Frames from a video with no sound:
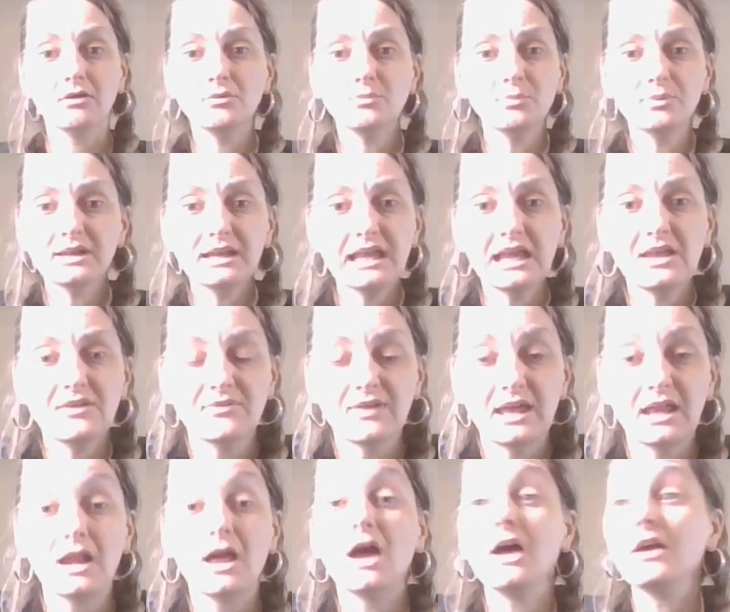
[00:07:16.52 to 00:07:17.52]
Couldn't believe
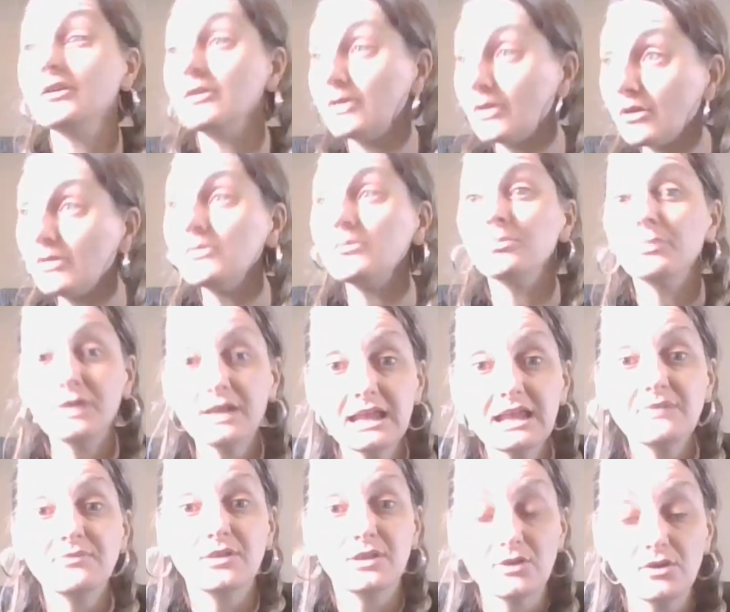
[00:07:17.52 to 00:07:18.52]
it. I couldn't
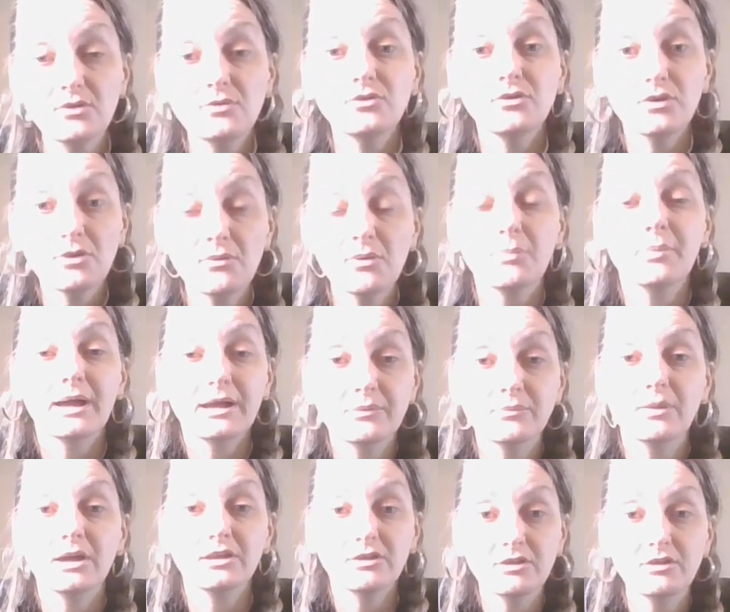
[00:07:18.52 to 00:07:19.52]
believe that you knew
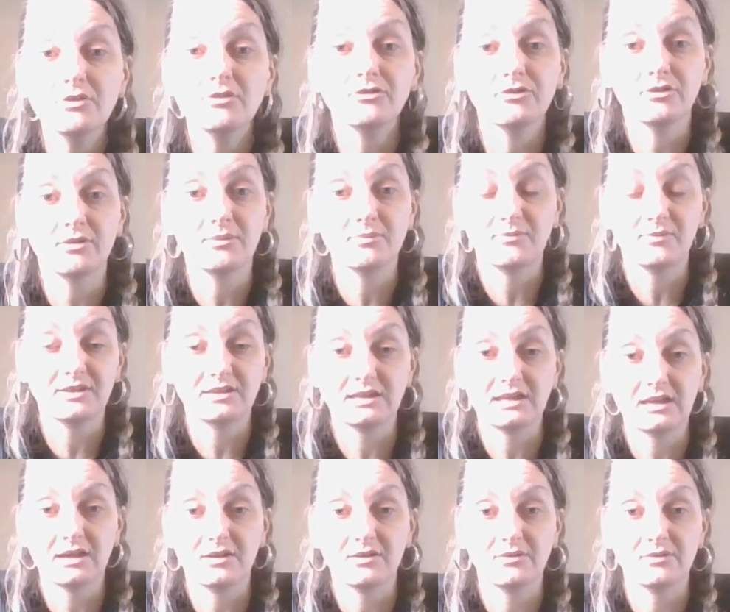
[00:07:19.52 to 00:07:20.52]
about my YouTube
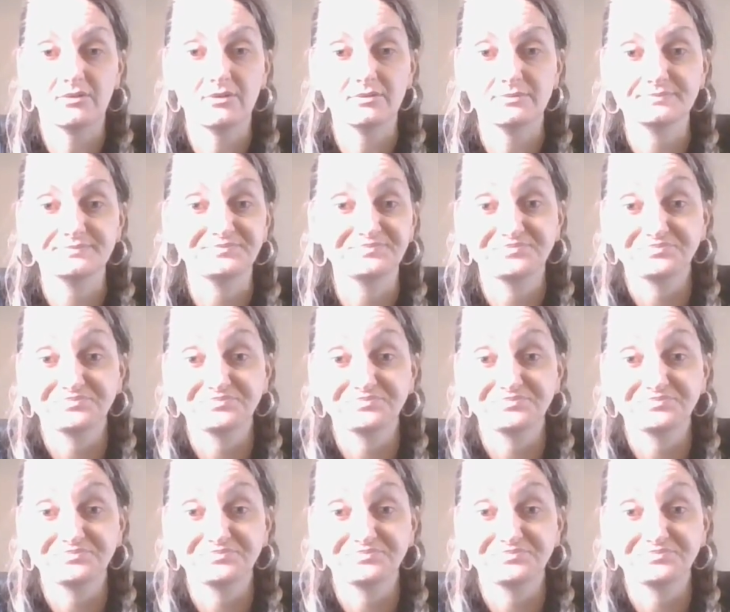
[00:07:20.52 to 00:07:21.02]
videos.